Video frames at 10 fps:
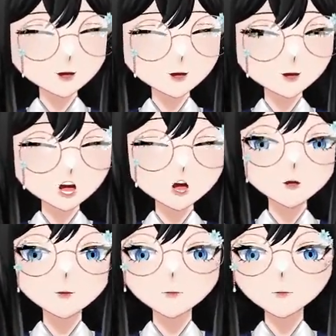How
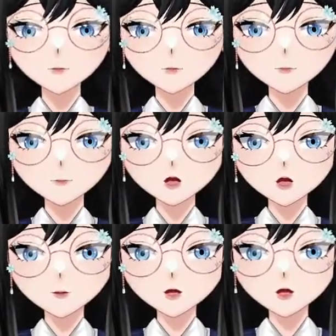can we
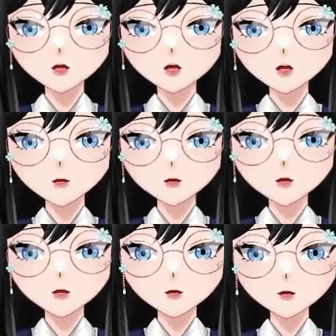study
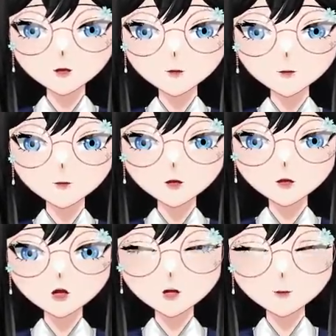desmosomes?
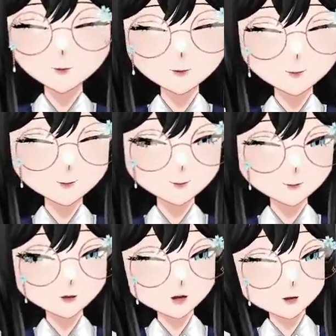Okay.
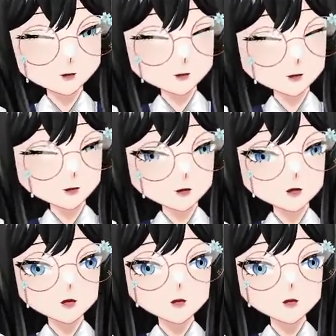Interesting question.